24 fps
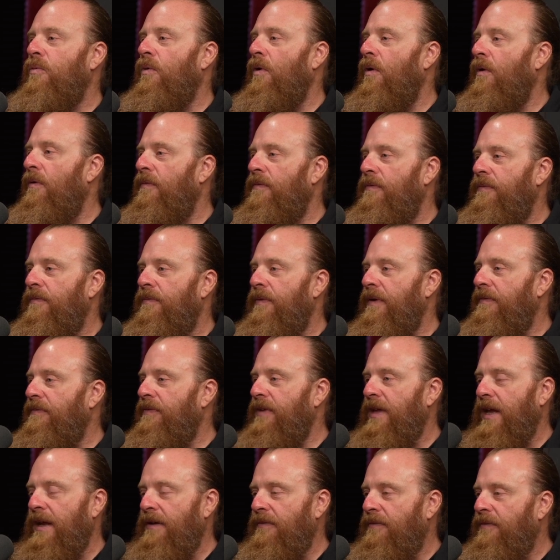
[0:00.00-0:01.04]
12,
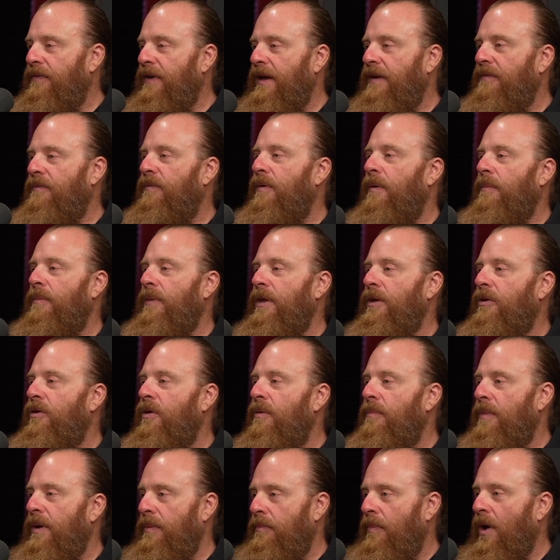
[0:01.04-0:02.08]
15 feet from the
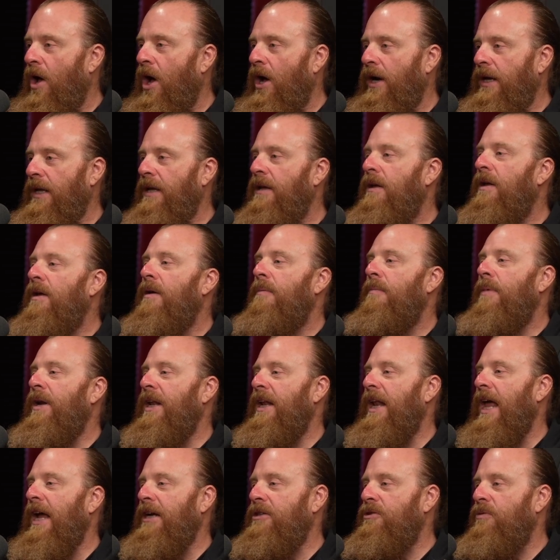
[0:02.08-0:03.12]
human body,
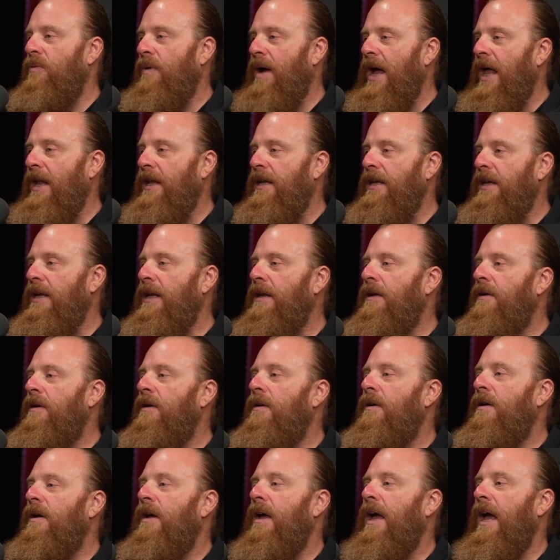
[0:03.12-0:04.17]
but in actuality,
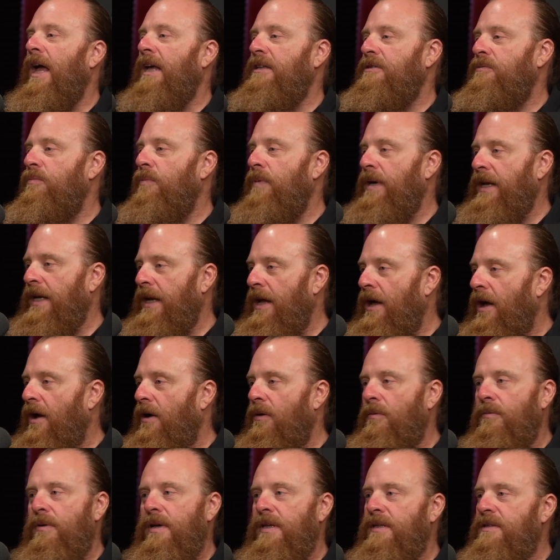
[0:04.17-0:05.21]
as we
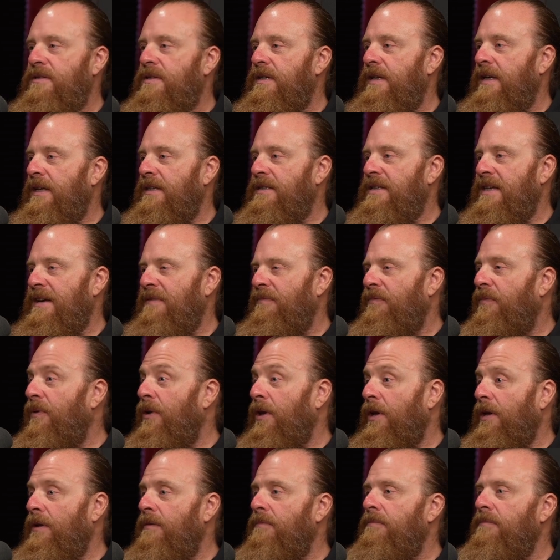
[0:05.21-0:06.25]
know, it's
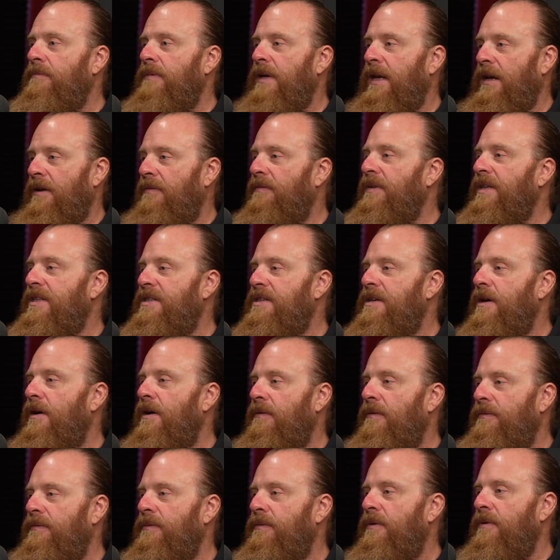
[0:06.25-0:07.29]
infinite in of
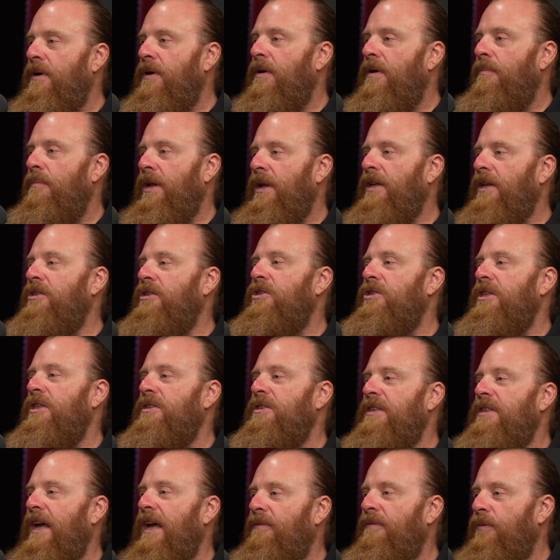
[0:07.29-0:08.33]
itself. But let's
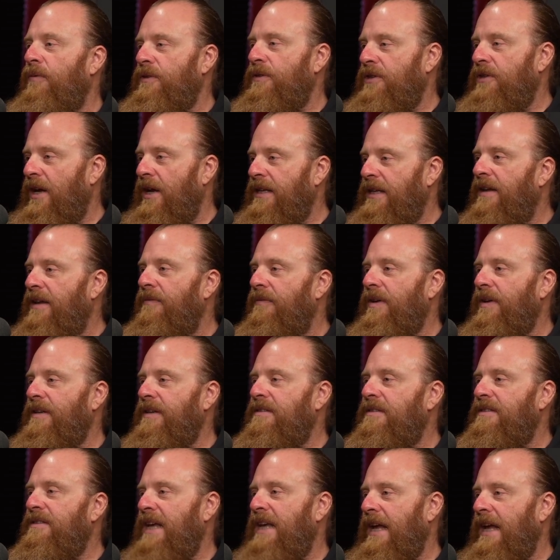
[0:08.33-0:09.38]
just say for scientific
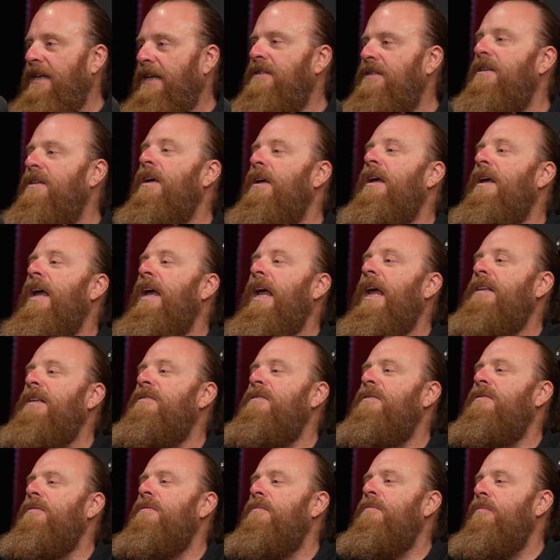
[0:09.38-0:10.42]
sakes,
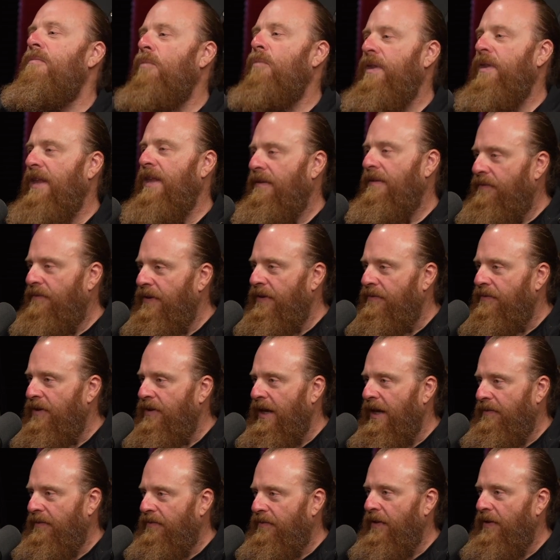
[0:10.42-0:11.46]
it's within
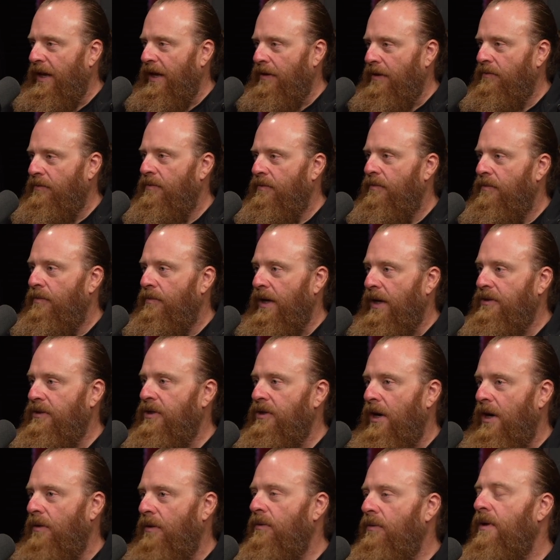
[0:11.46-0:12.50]
15 feet.
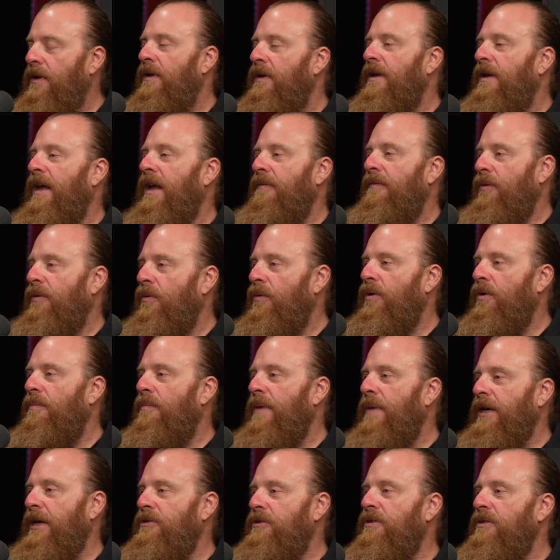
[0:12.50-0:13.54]
But, you know, if you were to
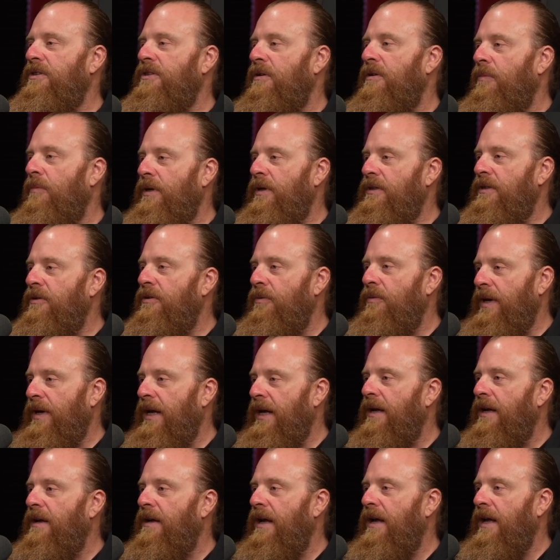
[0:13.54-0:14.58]
measure someone
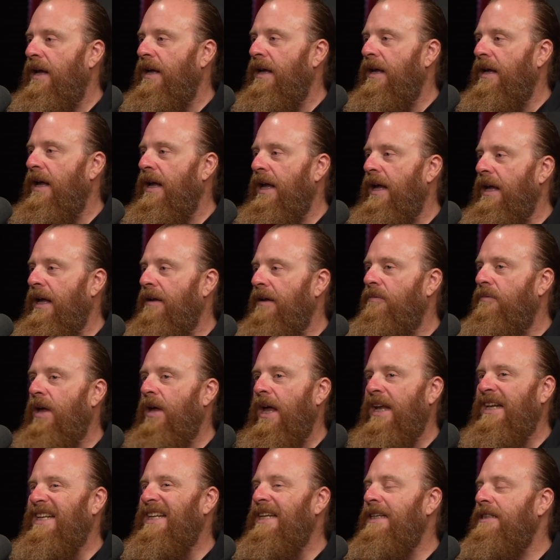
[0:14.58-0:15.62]
doing a
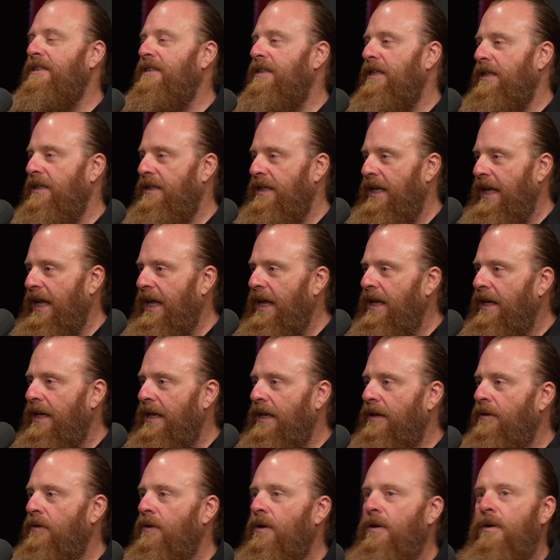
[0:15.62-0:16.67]
distant
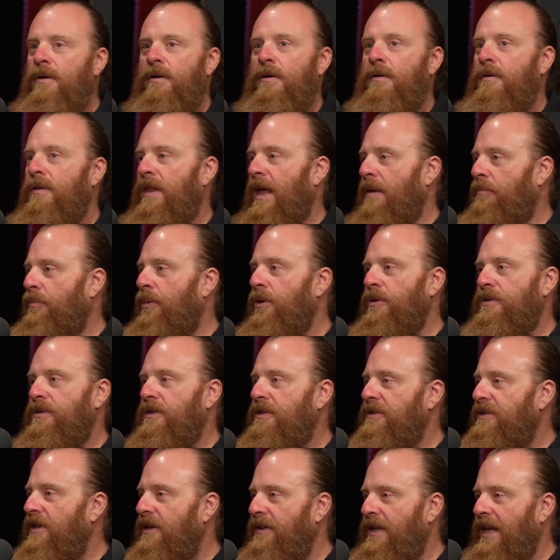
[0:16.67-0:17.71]
healing, that
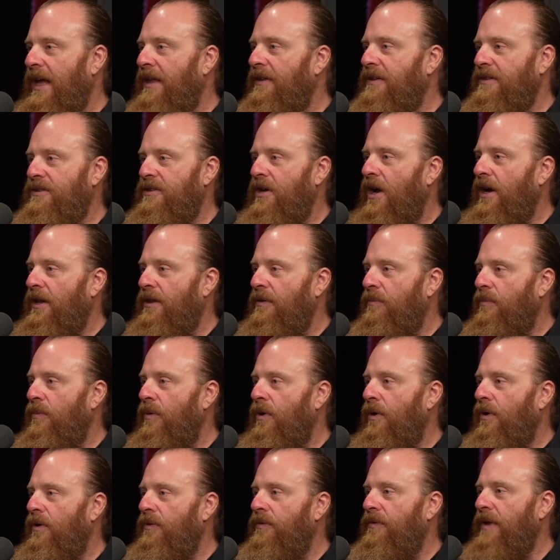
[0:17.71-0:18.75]
person's on the other side of the
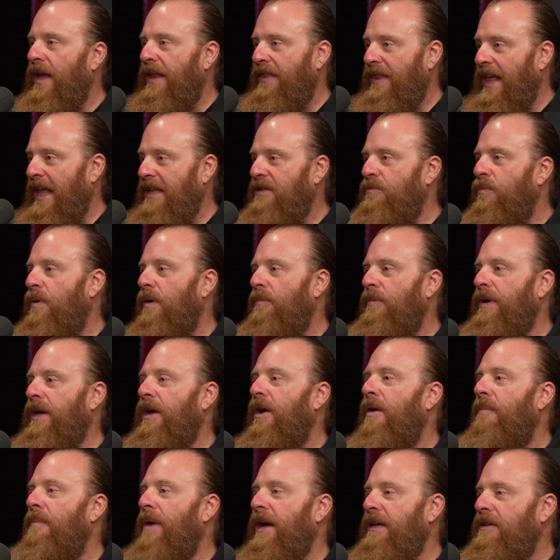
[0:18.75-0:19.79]
world. And that's where we
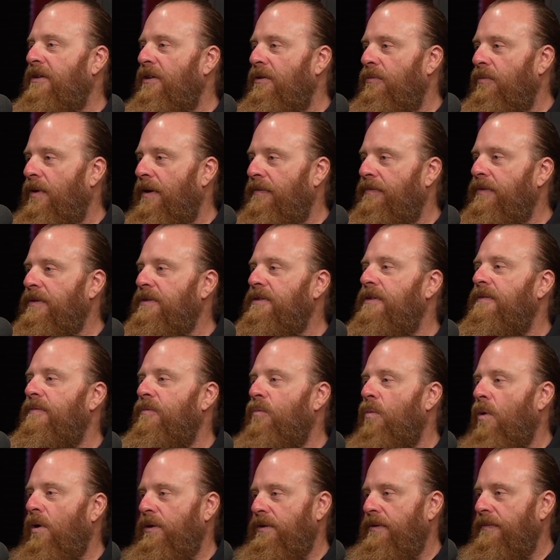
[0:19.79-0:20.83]
go back to the reference
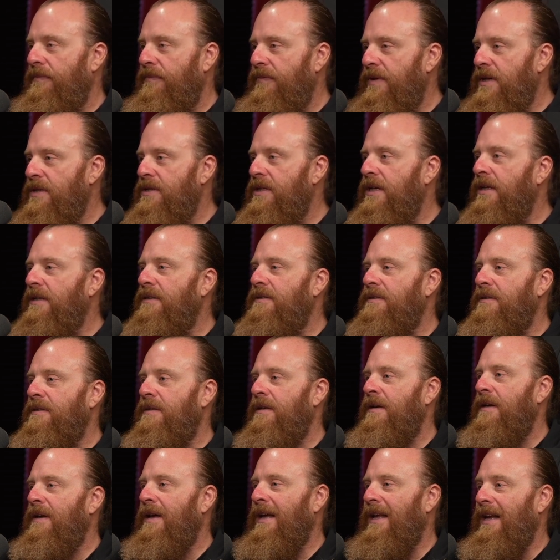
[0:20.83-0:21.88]
of quantum physics
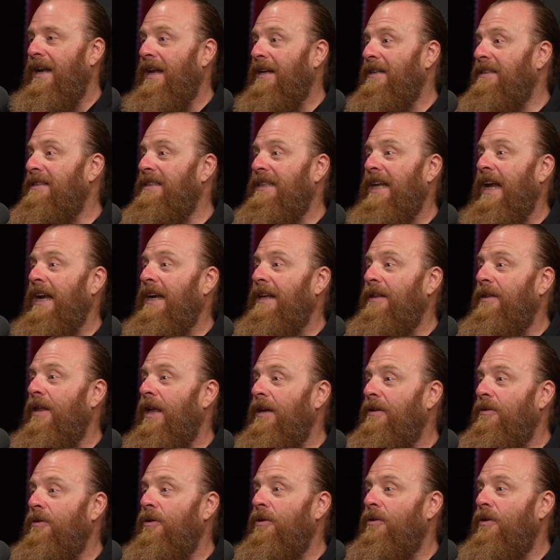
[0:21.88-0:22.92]
and understanding
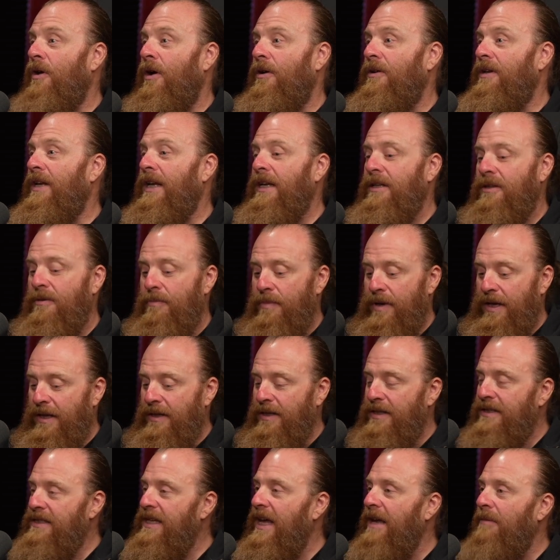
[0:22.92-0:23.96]
that you don't need to be in
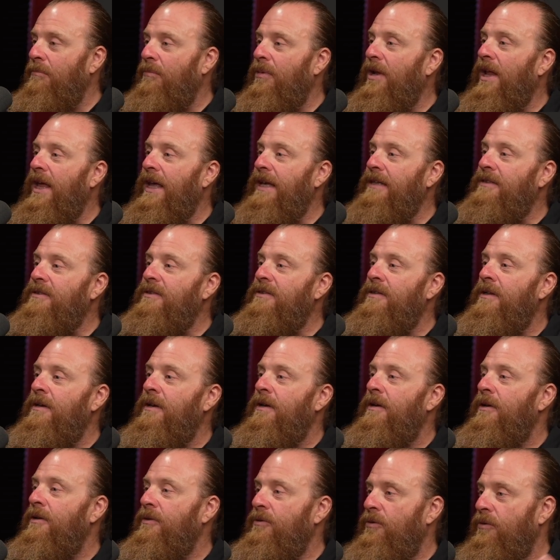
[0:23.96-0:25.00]
the same place
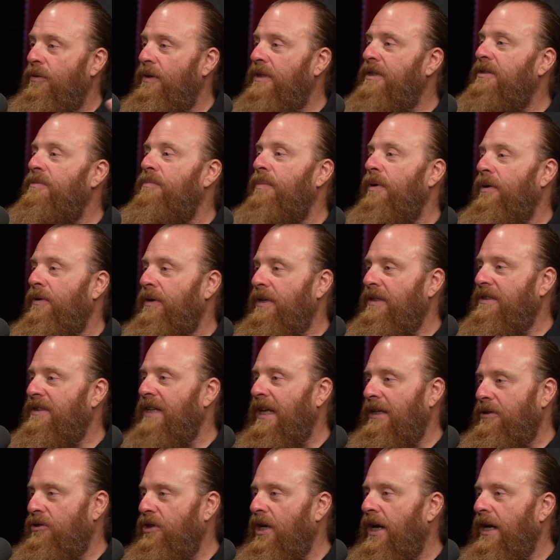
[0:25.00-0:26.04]
to experience
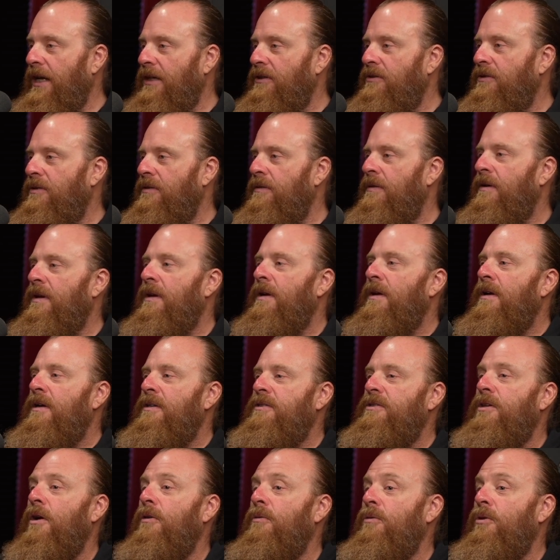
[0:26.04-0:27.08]
that change.
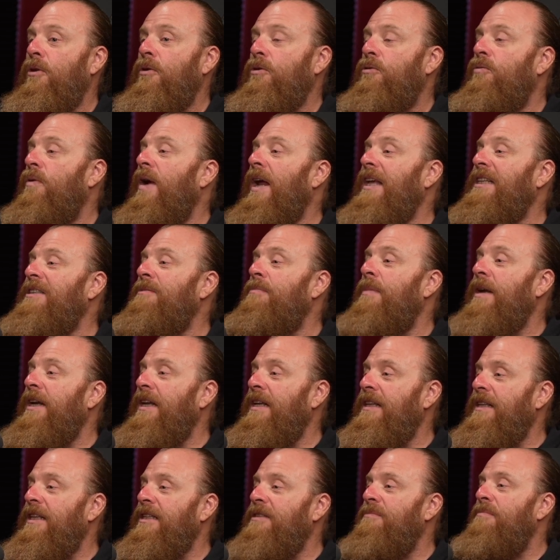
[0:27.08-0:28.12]
So you're
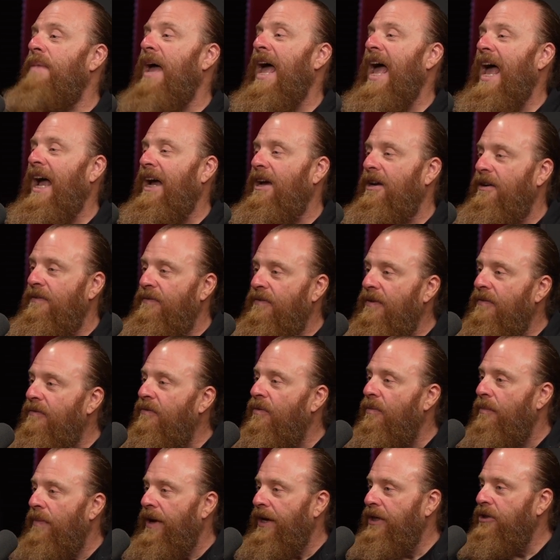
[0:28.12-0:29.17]
transmitting this packet of
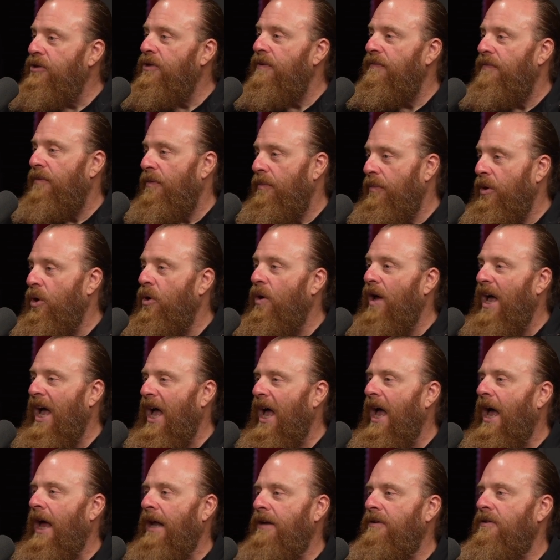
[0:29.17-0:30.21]
information from your
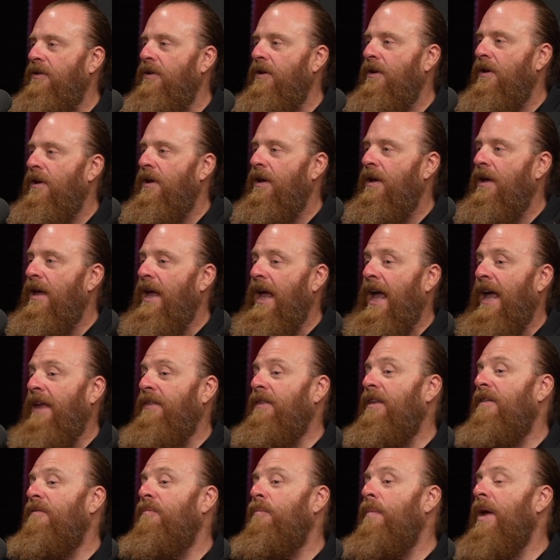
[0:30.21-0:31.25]
heart,
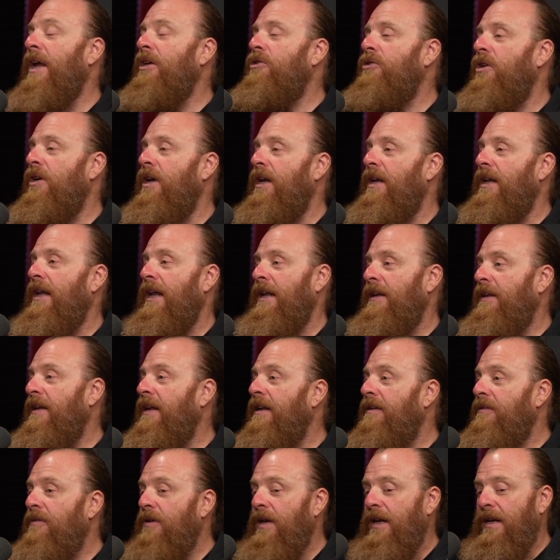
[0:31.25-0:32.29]
and they've measured it.
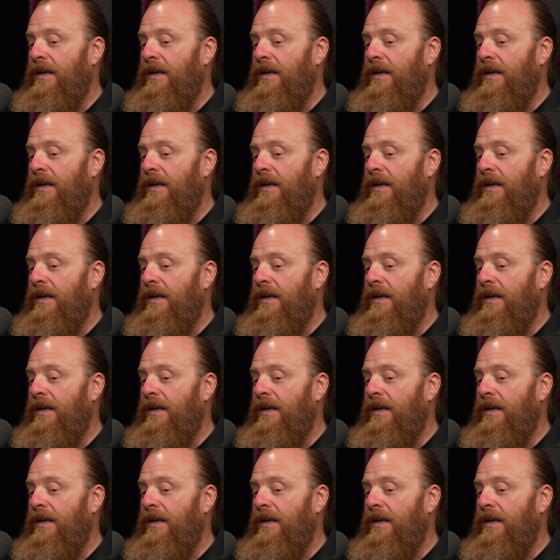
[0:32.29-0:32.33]
And